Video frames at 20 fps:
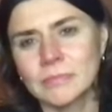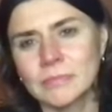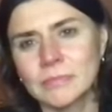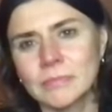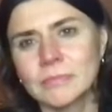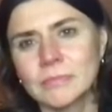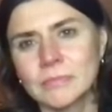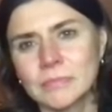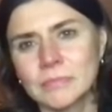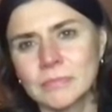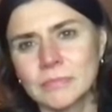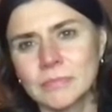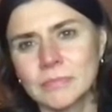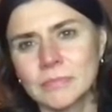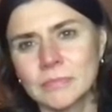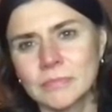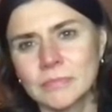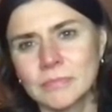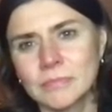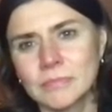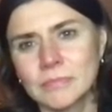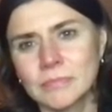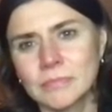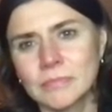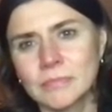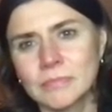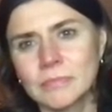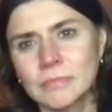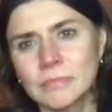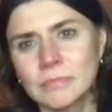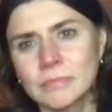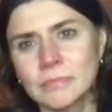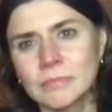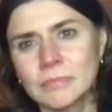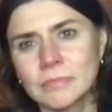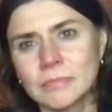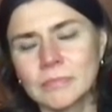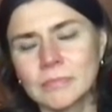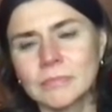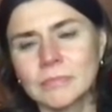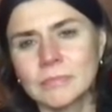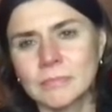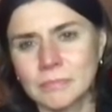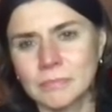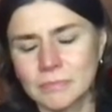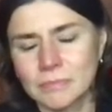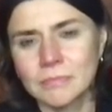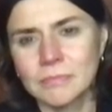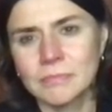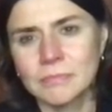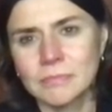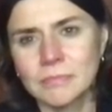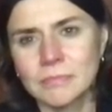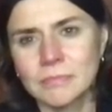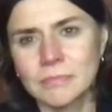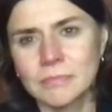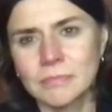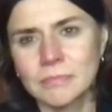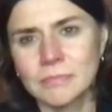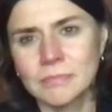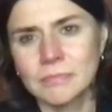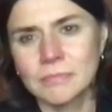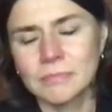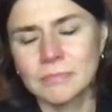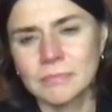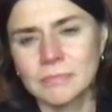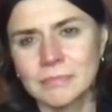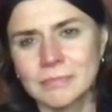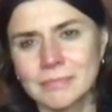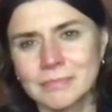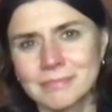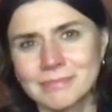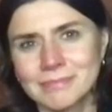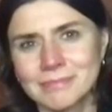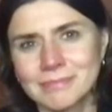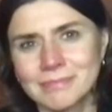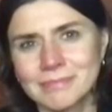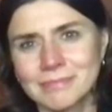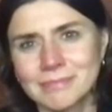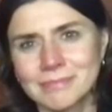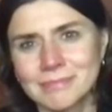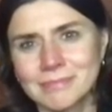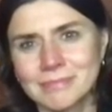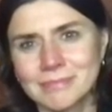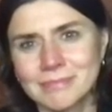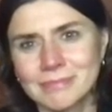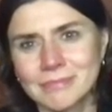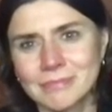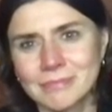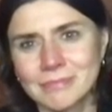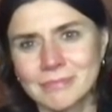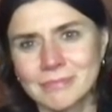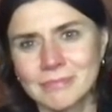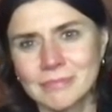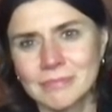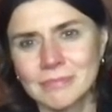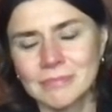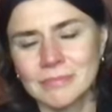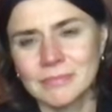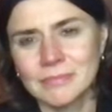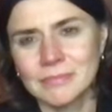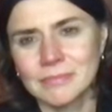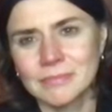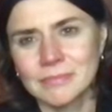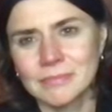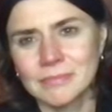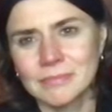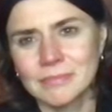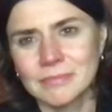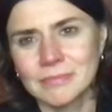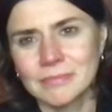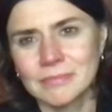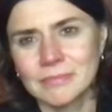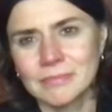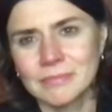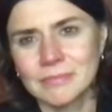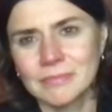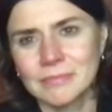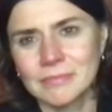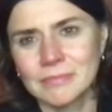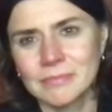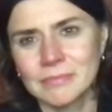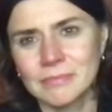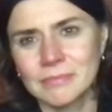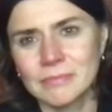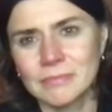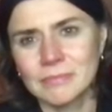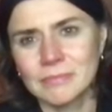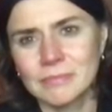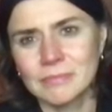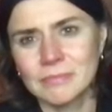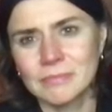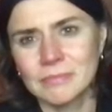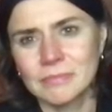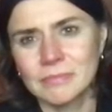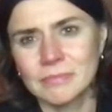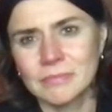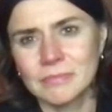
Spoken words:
(silent)